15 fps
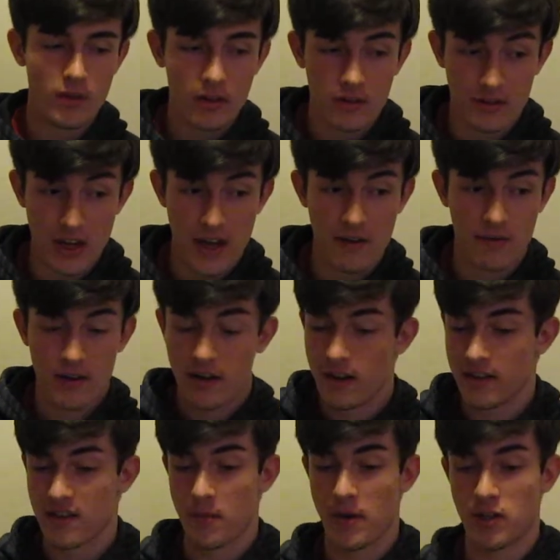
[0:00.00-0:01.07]
David,
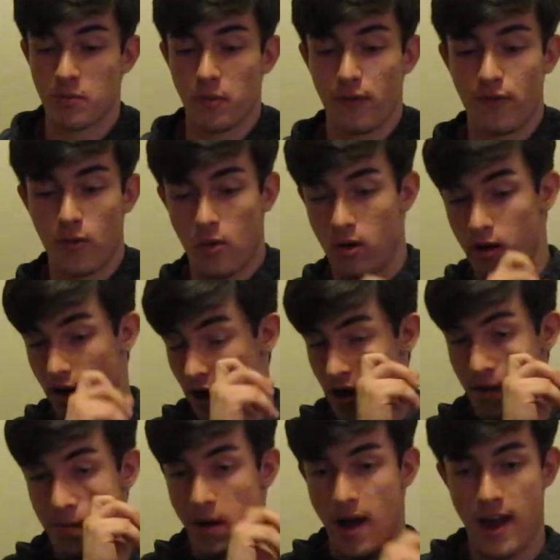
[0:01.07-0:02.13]
as I mentioned before,
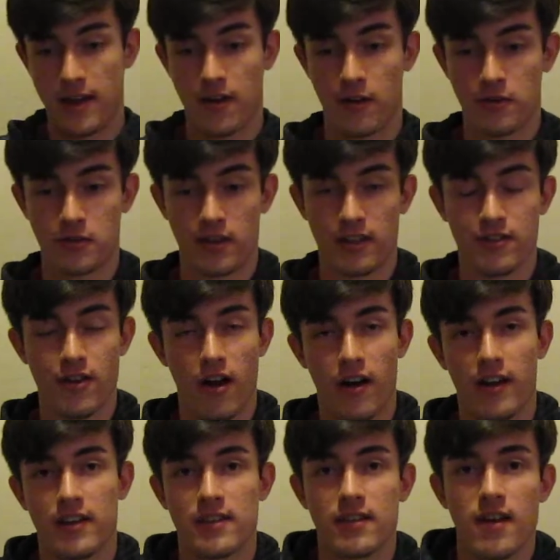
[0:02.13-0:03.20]
High Country
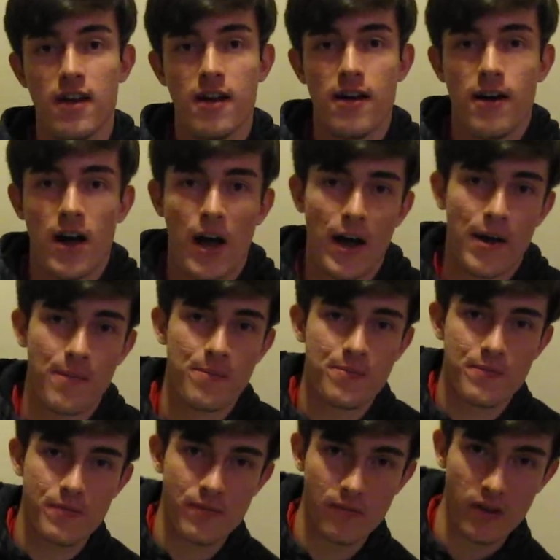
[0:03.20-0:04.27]
Exotics,
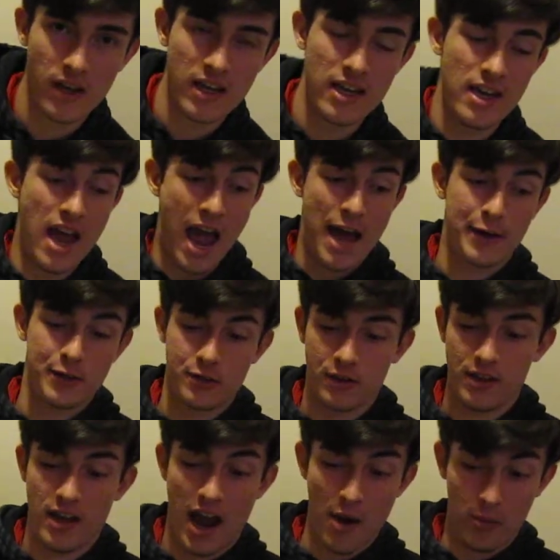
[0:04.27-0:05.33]
he
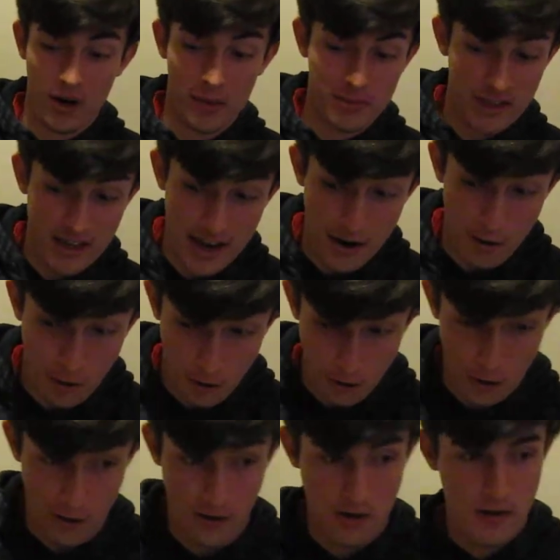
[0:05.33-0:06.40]
actually, I went up to get
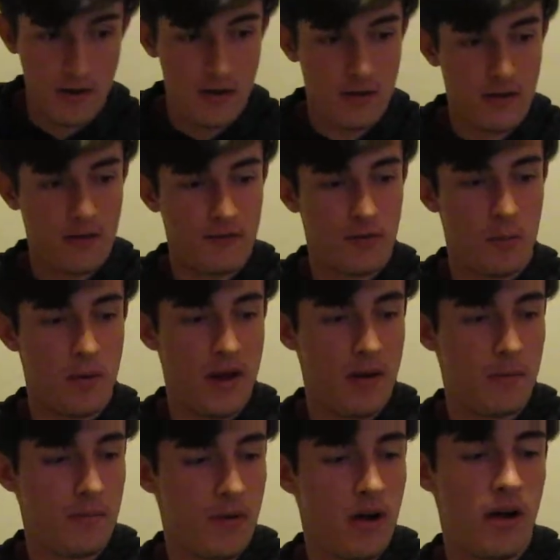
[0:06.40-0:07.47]
her from
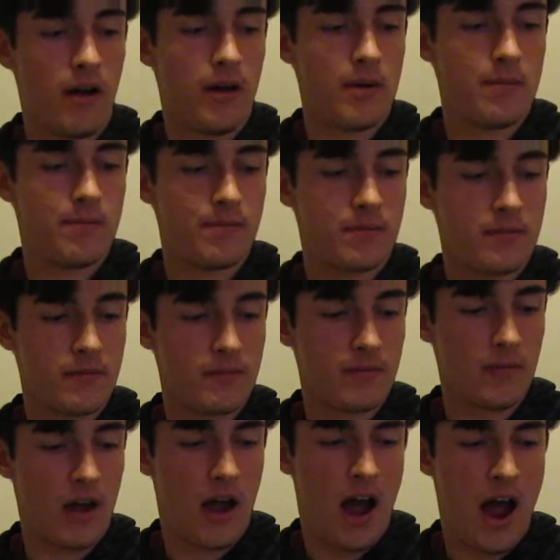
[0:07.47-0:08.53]
him, I
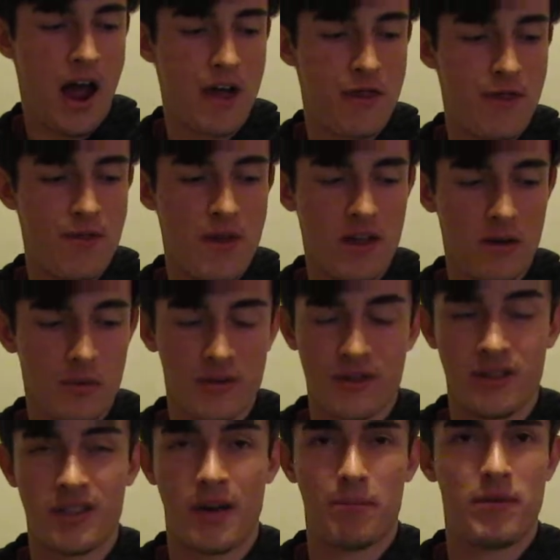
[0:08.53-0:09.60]
think it was in
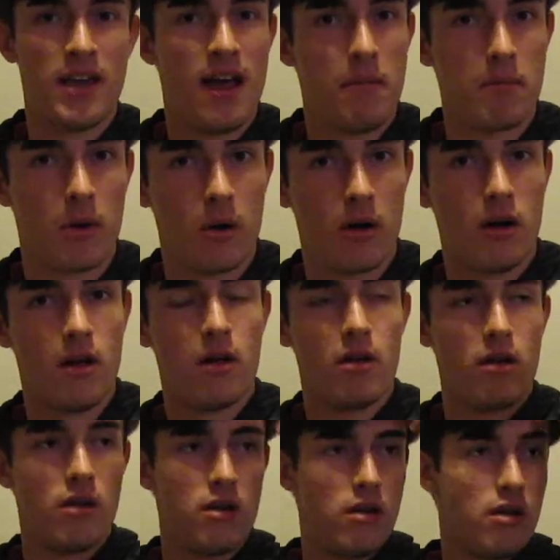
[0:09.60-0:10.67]
September
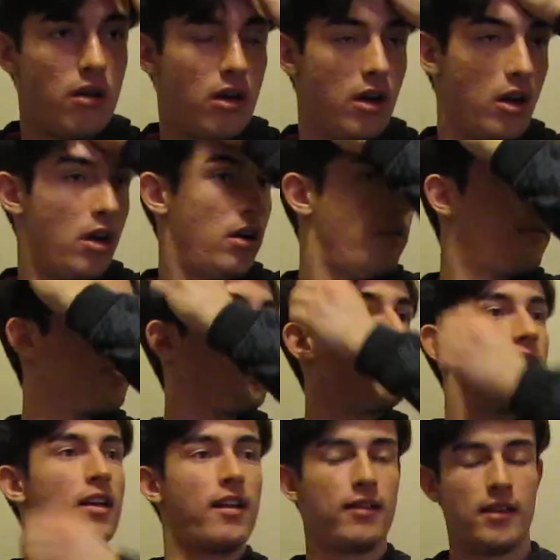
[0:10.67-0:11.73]
of
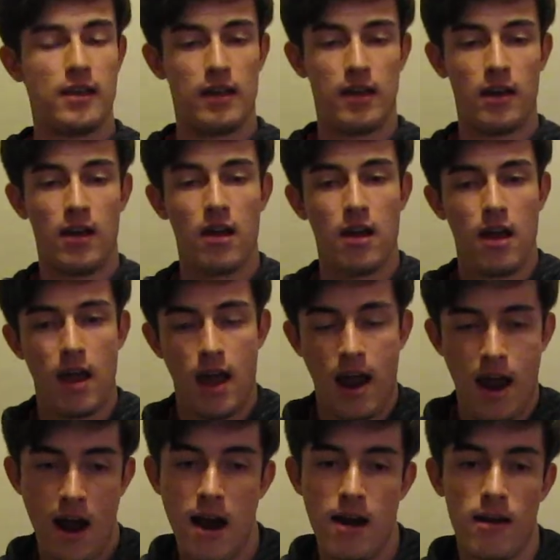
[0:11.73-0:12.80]
2019,
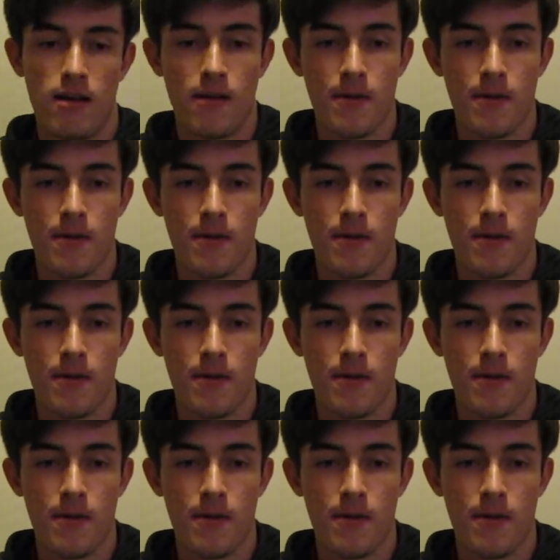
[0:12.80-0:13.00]
and